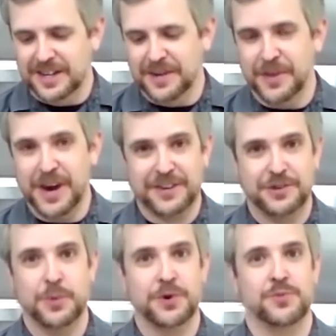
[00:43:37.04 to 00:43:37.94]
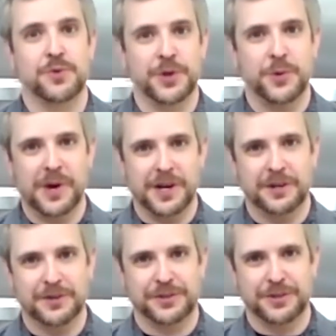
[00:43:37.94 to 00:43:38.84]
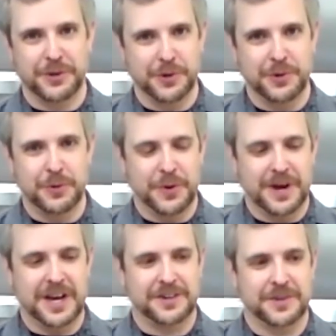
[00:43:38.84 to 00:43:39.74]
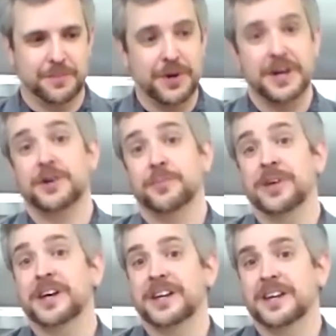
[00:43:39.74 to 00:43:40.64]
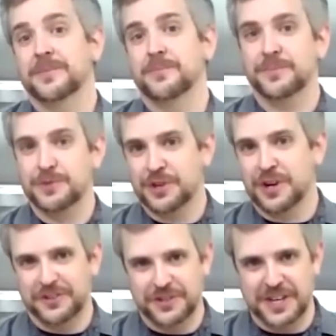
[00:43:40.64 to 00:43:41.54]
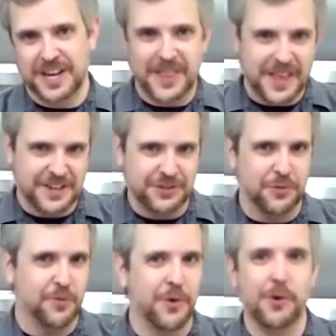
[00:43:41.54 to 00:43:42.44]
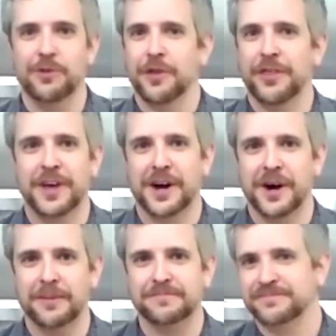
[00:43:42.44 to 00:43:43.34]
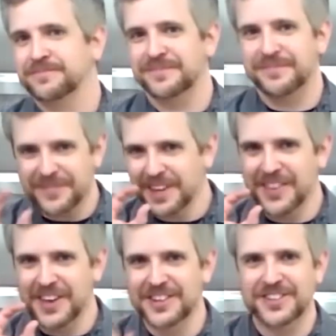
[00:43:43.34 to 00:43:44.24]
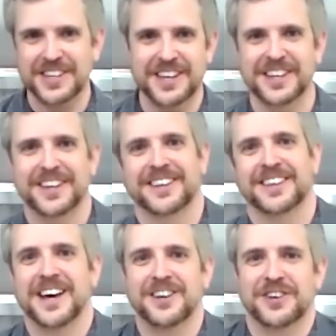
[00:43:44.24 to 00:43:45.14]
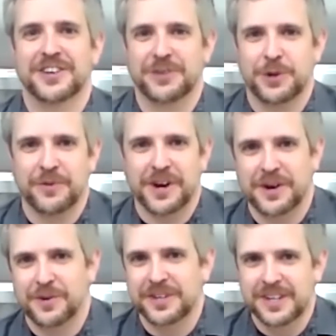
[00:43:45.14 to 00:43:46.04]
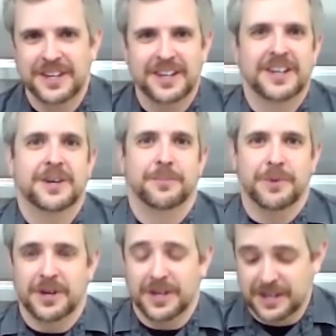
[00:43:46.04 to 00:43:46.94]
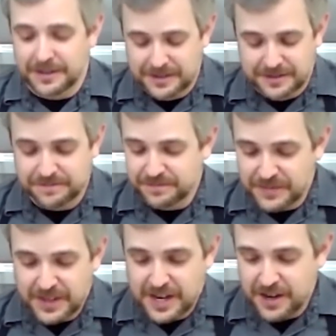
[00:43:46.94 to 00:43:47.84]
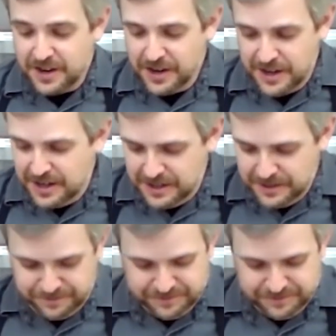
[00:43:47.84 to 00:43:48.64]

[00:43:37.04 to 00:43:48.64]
They actually work really well to actually put it on your plate, sauce it, and then just roll the thing up, and then just eat it like that as a nice little round. But they are